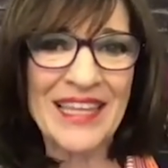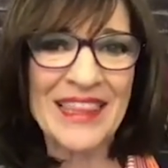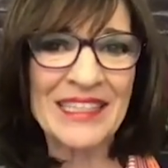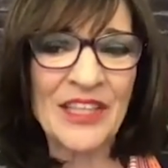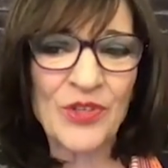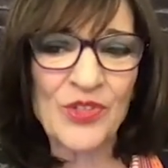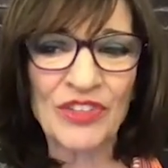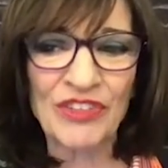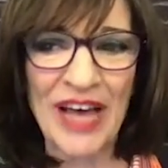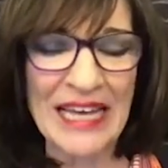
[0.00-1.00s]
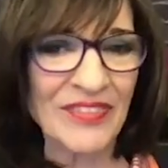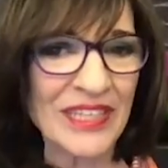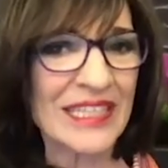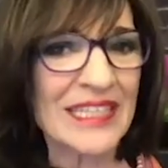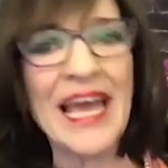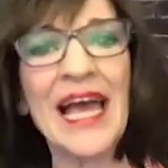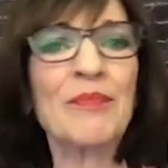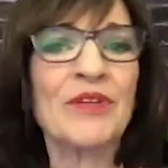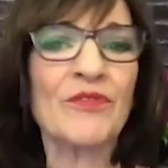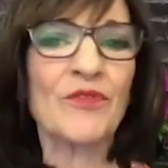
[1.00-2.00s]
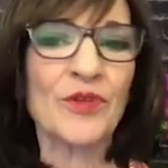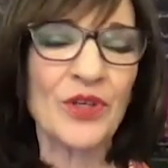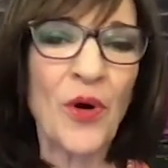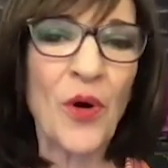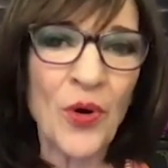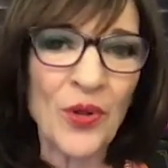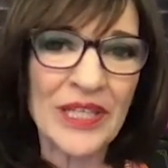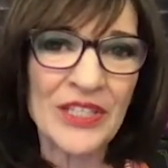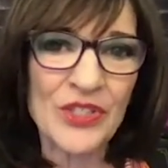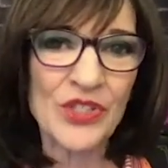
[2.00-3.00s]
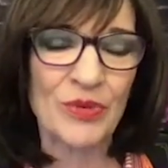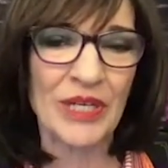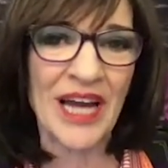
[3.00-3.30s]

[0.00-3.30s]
I think that there's a lot that can happen for the whole industry.